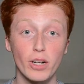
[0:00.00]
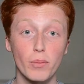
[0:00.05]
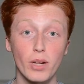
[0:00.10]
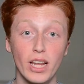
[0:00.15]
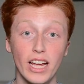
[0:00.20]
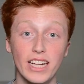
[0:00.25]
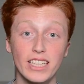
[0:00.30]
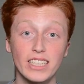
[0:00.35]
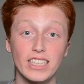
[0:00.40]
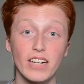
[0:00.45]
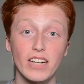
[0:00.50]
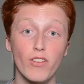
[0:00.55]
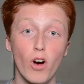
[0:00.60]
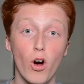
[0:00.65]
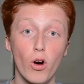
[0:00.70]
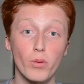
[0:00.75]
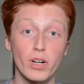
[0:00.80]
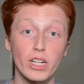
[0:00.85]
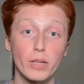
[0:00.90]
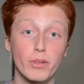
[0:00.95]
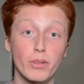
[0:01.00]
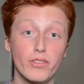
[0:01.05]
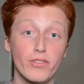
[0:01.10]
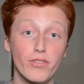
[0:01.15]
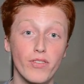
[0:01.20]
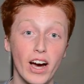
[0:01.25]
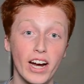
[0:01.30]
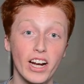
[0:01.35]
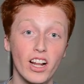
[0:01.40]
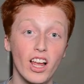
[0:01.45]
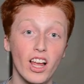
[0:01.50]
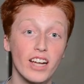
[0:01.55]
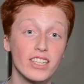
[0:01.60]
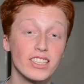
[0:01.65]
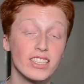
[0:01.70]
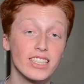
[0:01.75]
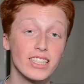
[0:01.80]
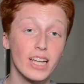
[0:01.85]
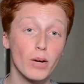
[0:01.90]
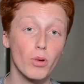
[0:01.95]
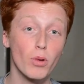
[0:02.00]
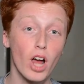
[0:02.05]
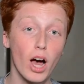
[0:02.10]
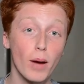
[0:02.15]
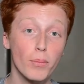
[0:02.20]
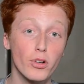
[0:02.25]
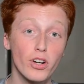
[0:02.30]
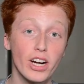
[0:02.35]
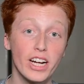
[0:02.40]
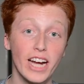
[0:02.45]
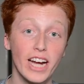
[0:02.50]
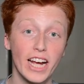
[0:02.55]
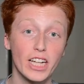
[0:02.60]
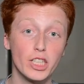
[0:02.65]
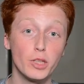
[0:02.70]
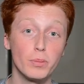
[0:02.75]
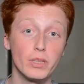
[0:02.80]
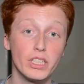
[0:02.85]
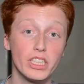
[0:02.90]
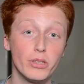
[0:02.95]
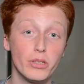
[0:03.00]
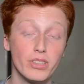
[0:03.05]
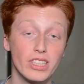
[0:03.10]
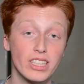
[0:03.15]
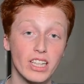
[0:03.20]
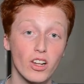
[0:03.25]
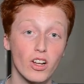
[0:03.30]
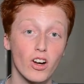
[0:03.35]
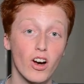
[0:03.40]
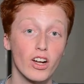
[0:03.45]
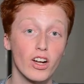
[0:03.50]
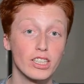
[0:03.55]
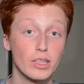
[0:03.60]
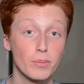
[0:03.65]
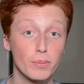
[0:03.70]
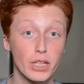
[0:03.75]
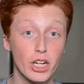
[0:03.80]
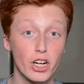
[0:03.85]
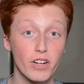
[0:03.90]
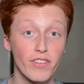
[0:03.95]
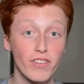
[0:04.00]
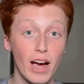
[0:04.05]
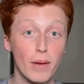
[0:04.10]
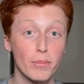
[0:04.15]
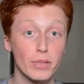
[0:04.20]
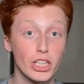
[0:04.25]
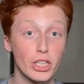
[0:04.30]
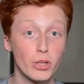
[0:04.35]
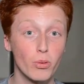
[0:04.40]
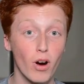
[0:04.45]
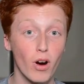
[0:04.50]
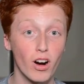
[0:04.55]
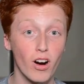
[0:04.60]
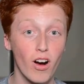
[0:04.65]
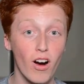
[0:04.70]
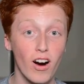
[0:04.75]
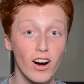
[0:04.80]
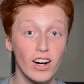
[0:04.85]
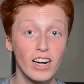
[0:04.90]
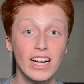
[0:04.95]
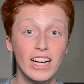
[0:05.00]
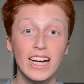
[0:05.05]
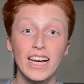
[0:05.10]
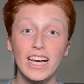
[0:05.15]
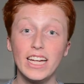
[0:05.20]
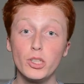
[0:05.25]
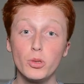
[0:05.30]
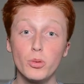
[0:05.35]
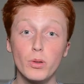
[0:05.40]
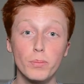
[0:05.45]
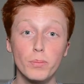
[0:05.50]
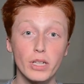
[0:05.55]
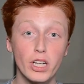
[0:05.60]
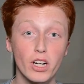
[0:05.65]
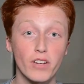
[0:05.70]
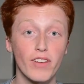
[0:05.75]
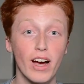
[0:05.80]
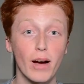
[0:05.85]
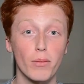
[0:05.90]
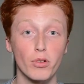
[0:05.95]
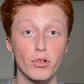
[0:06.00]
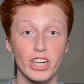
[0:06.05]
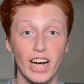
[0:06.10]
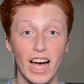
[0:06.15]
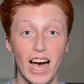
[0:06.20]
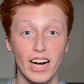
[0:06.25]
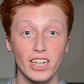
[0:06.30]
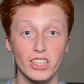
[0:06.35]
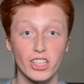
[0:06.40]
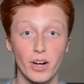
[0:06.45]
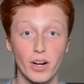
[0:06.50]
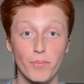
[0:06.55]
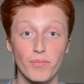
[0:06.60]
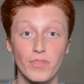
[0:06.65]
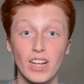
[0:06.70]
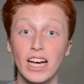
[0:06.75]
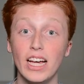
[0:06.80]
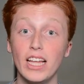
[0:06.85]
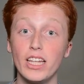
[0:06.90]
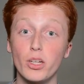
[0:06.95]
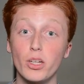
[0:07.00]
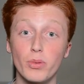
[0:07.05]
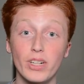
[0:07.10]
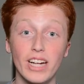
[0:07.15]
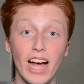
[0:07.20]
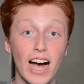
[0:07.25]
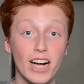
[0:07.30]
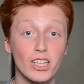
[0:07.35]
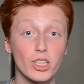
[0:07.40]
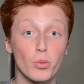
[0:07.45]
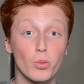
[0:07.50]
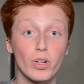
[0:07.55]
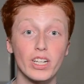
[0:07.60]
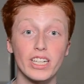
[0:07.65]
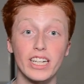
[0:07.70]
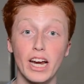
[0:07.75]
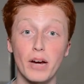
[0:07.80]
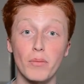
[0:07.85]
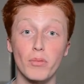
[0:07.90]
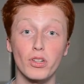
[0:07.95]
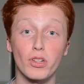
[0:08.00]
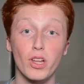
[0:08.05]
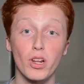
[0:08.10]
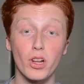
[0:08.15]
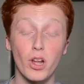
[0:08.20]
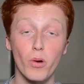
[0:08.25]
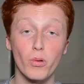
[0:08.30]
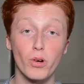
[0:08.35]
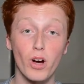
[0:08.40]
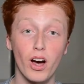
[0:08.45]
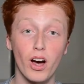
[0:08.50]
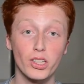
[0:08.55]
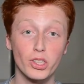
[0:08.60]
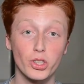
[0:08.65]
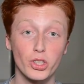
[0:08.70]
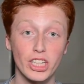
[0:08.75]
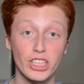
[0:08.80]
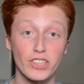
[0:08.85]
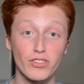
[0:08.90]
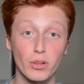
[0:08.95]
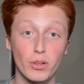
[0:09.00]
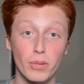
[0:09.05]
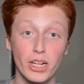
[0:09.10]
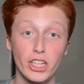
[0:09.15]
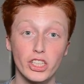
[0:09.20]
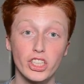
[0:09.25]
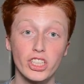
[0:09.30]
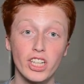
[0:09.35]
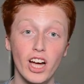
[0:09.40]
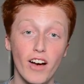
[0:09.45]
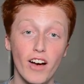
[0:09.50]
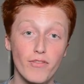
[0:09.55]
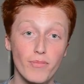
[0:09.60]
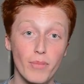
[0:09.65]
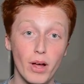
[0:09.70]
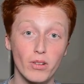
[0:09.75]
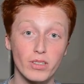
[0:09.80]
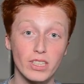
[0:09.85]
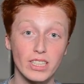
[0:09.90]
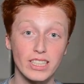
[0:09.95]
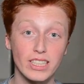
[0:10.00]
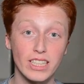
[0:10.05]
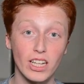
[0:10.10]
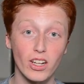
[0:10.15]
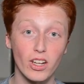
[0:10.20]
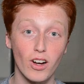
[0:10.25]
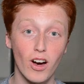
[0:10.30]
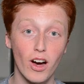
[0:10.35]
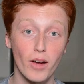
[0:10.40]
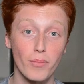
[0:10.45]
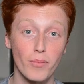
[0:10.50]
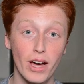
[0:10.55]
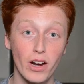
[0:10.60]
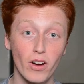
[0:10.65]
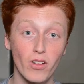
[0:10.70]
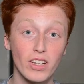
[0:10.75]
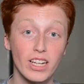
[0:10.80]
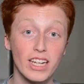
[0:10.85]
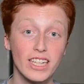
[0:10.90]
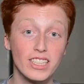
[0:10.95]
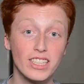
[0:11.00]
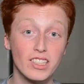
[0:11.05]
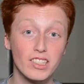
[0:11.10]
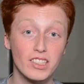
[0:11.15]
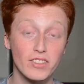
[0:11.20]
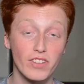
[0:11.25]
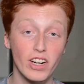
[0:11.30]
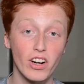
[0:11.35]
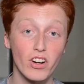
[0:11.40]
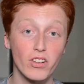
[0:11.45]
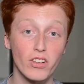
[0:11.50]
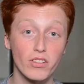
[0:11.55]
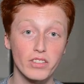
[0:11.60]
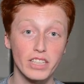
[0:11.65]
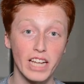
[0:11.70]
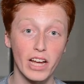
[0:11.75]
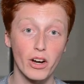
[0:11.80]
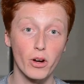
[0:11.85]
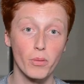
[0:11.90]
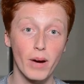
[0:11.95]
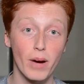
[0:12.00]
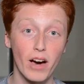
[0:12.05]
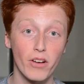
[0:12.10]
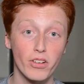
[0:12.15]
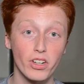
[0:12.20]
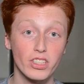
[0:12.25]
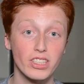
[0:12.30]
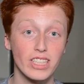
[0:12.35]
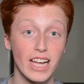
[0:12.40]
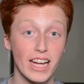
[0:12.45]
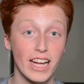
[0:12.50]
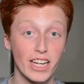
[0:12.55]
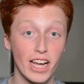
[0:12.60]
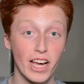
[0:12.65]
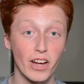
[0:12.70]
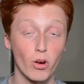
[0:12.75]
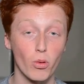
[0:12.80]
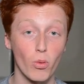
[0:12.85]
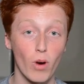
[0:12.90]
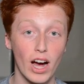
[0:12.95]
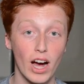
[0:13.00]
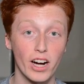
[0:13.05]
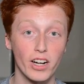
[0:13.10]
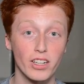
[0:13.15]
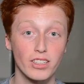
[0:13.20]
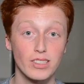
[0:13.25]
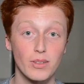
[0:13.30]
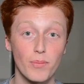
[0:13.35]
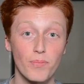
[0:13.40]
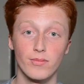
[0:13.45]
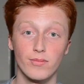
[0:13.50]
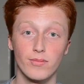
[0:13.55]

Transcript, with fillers: plans have already been finalized that will upgrade HPQ Silicon's PureVap QRR into a PureVap reactor. The reactor would enable the low-cost transformation of melted silicon metal into spherical nanopowders and nanowires.